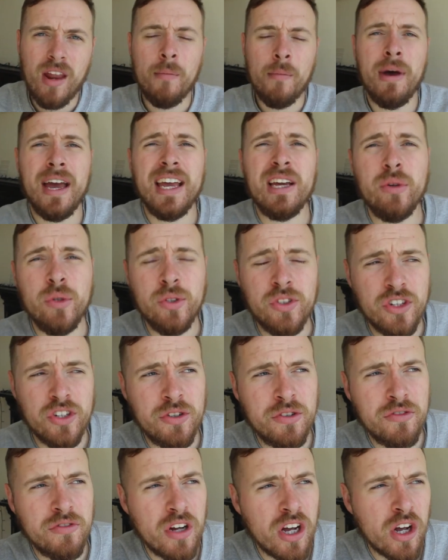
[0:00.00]
But he
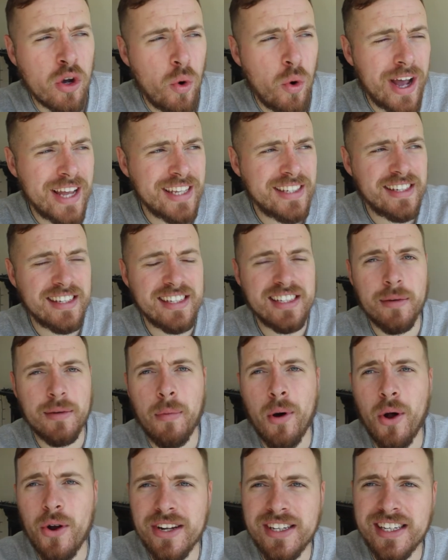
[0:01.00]
also equates it into
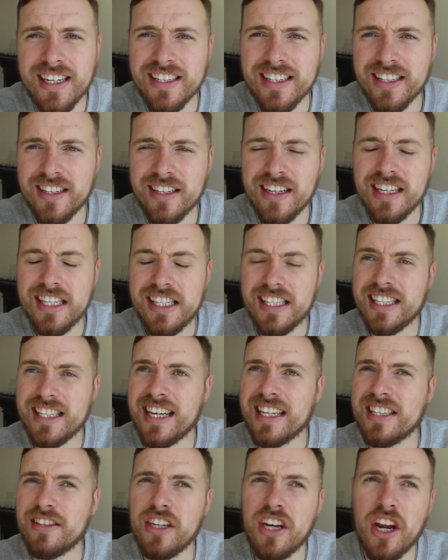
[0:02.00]
politics, and it
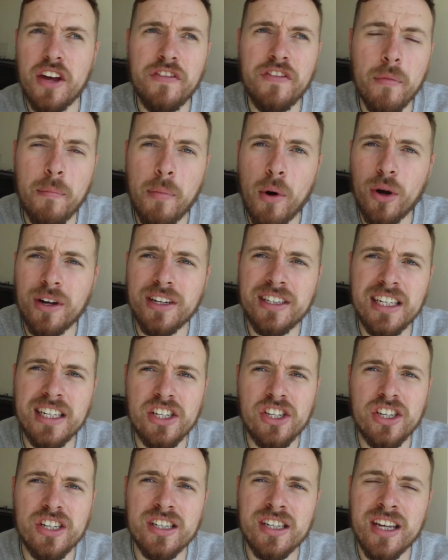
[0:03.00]
says, you know, for
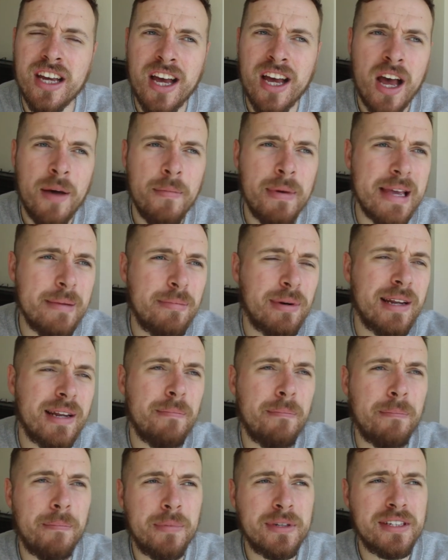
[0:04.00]
politicians, people
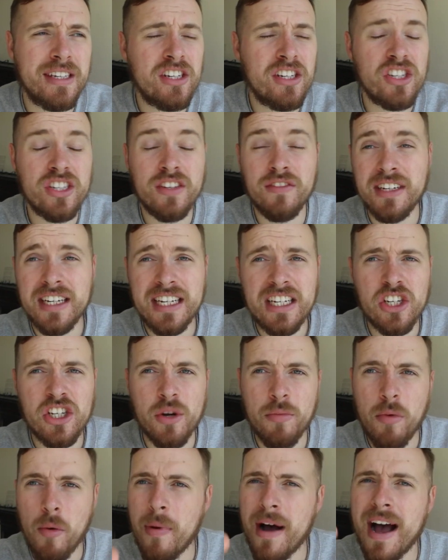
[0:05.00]
in positions of
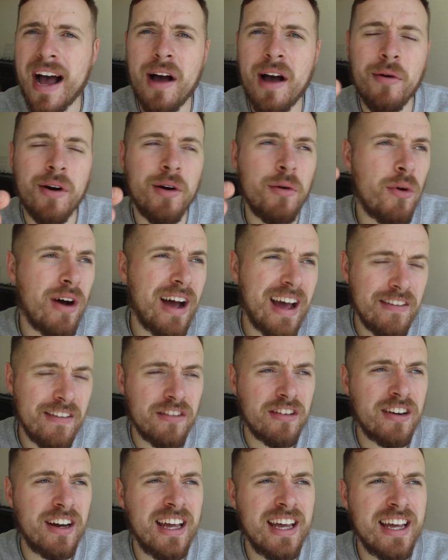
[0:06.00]
leadership or power,
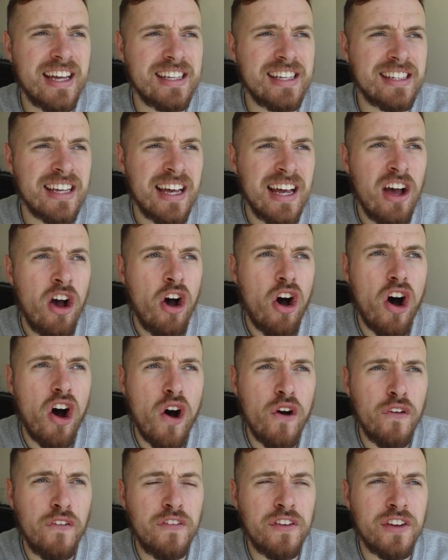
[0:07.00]
whatever it is,
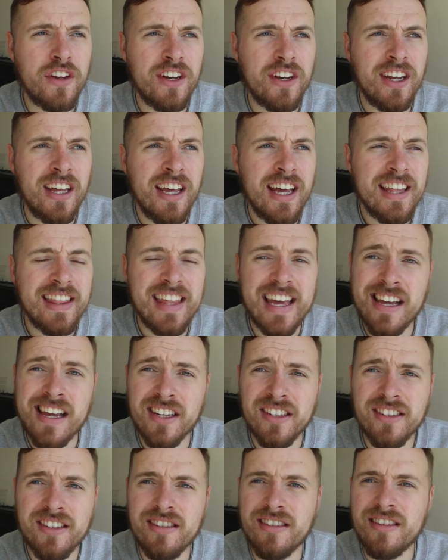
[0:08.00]
often they
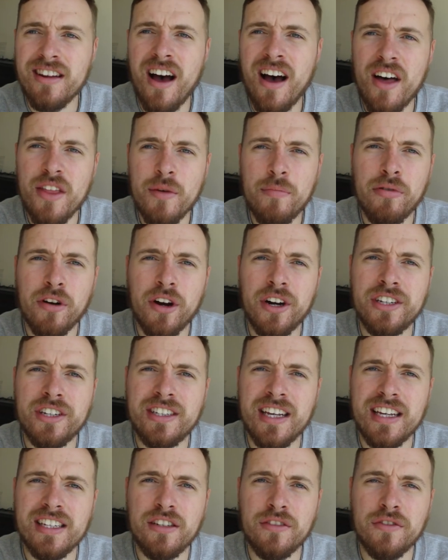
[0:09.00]
can start the
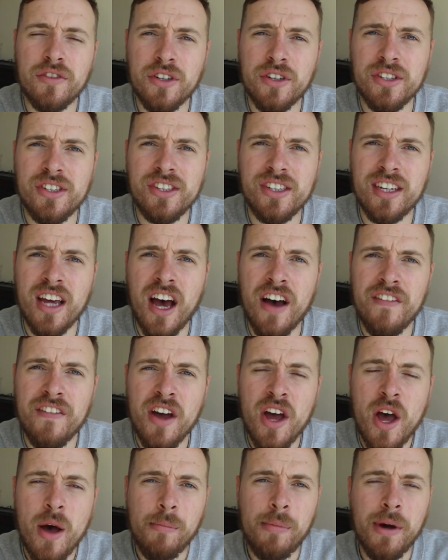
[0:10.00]
process of good stuff,
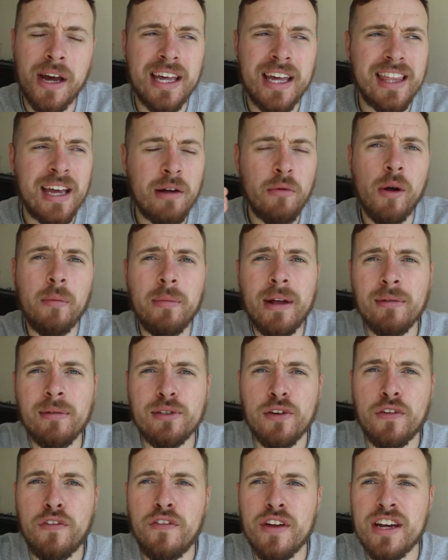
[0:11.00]
but they won't be able
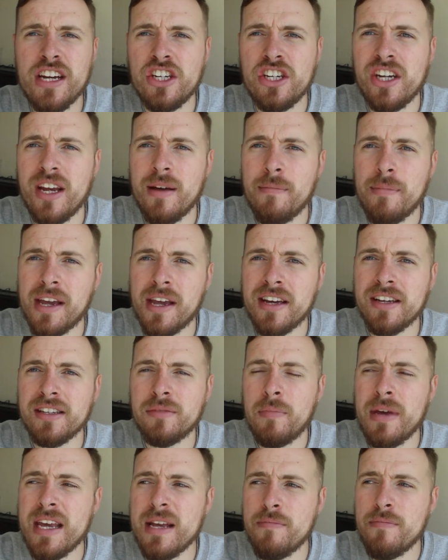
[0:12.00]
to finish it because
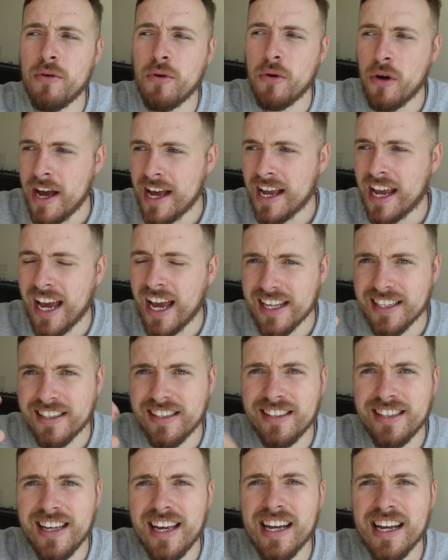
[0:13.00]
people get
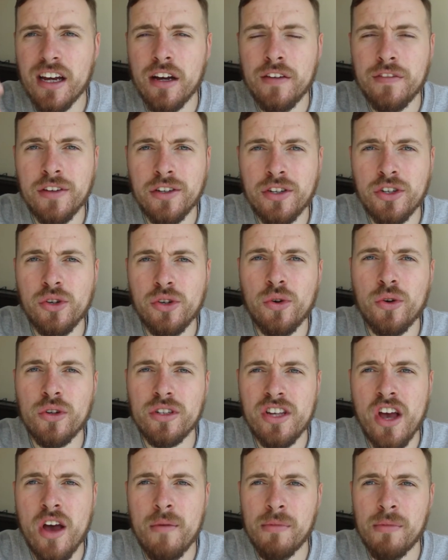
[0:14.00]
sick of the
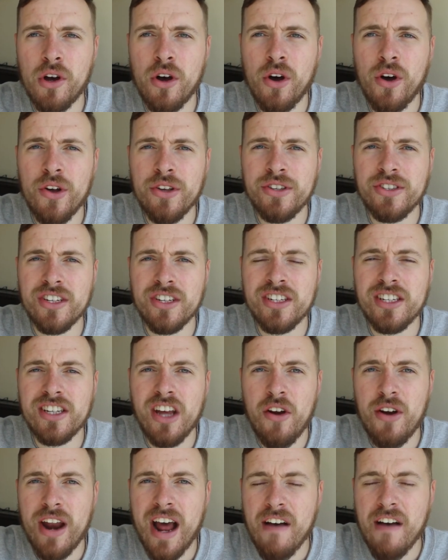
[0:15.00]
short-term costs and
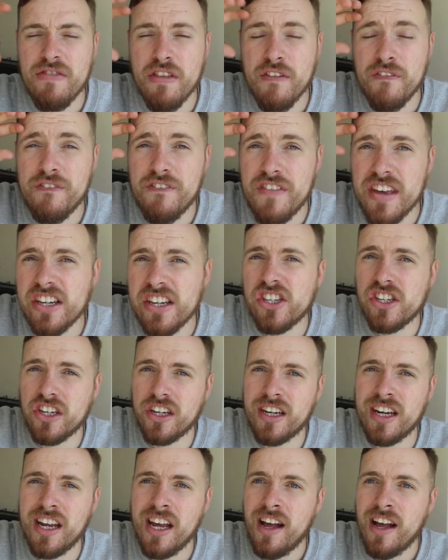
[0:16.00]
don't have the
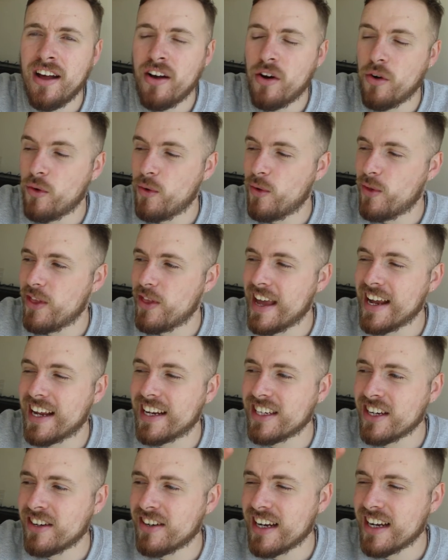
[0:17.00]
vision, or they
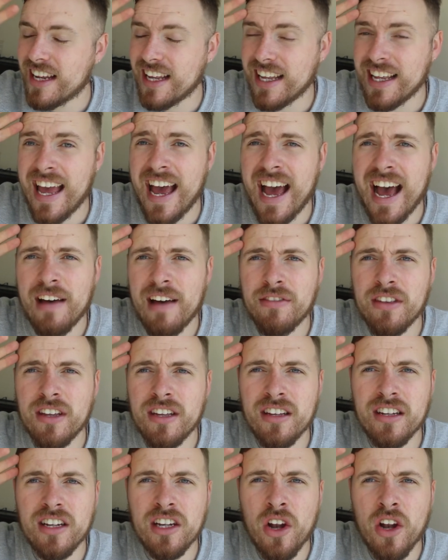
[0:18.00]
don't have
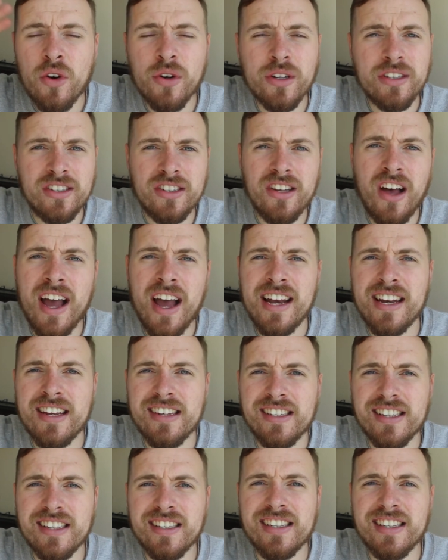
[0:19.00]
the
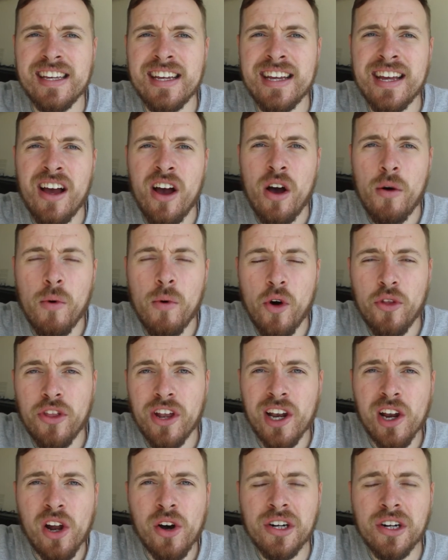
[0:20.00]
long-sightedness to see what the
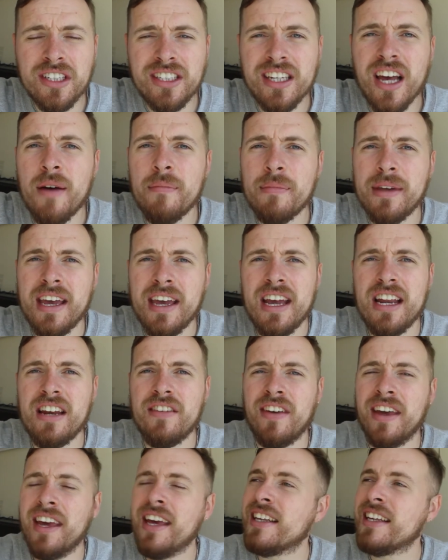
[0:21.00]
long-term gain
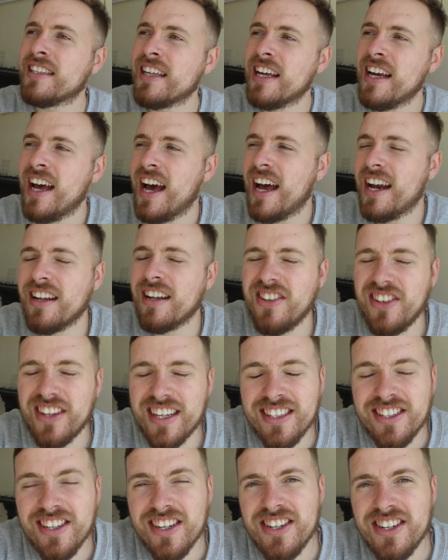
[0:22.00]
of it is. And I thought
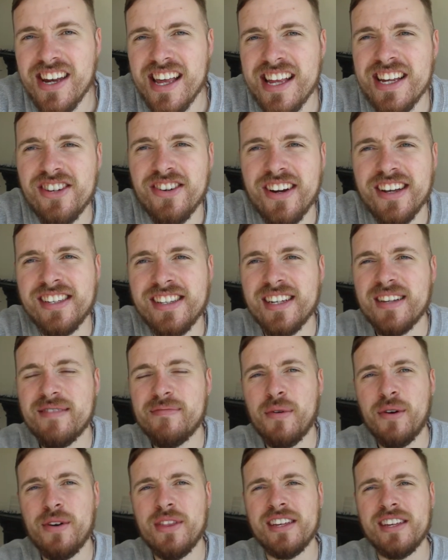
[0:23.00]
that's such an interesting
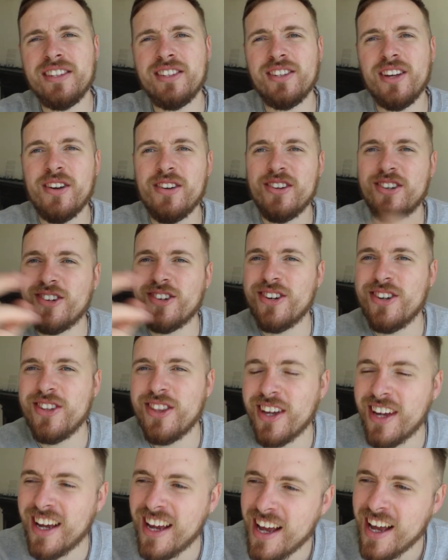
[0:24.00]
point. It's so true
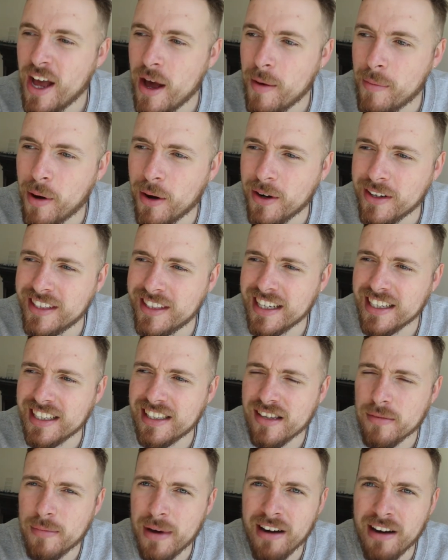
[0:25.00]
that politics
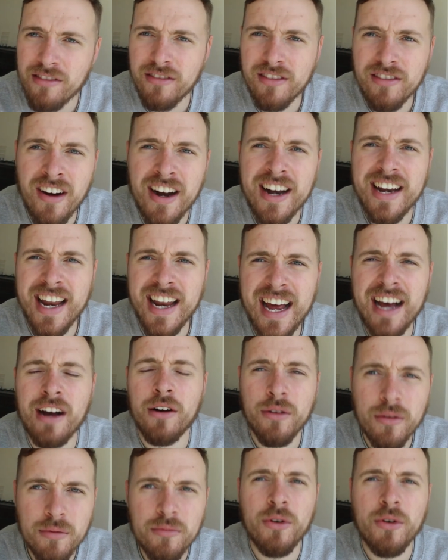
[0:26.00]
is about right
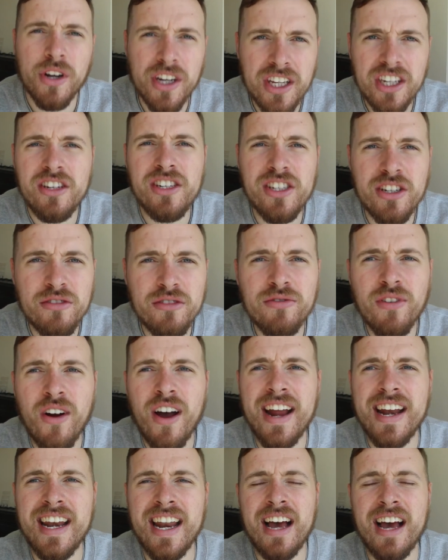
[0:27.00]
now. What can you do
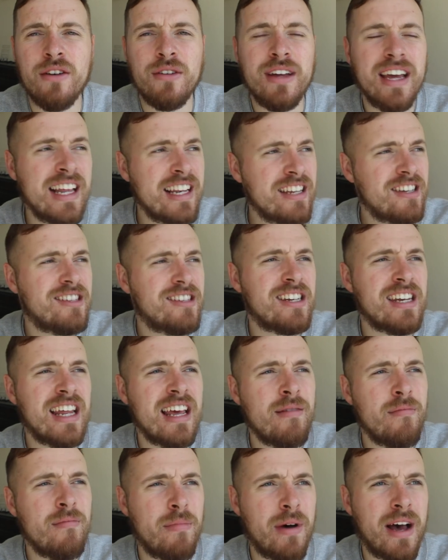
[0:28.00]
right now? Instant
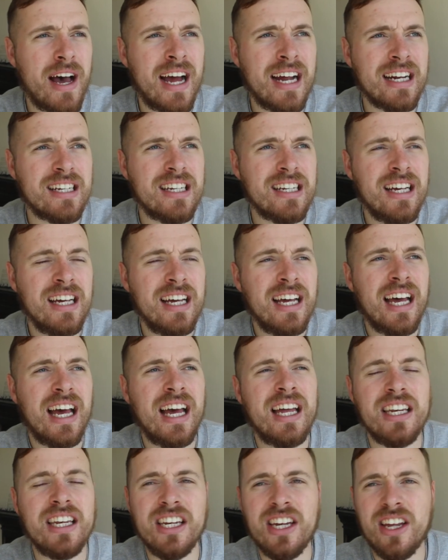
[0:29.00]
impact.
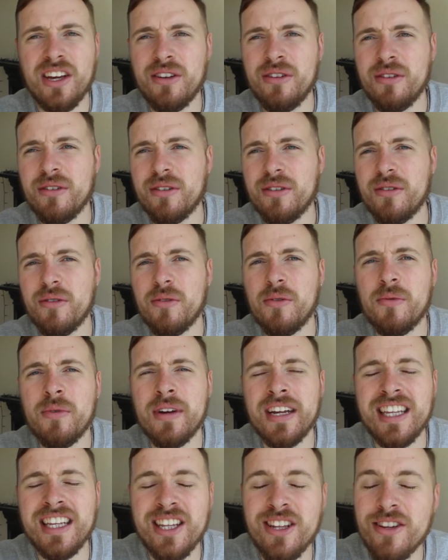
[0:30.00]
And you know,
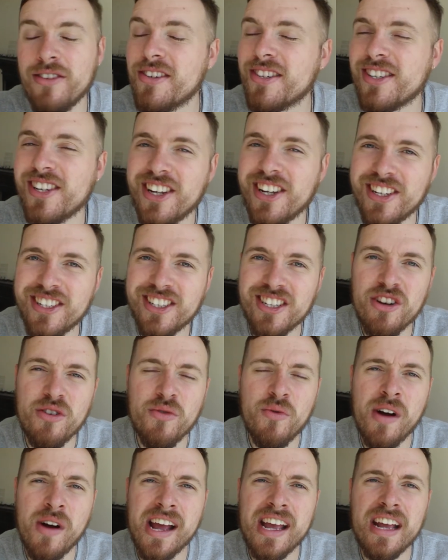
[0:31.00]
we're useless at
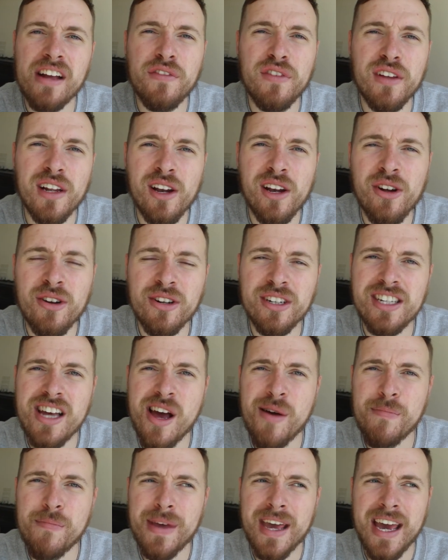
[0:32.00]
waiting for the long-term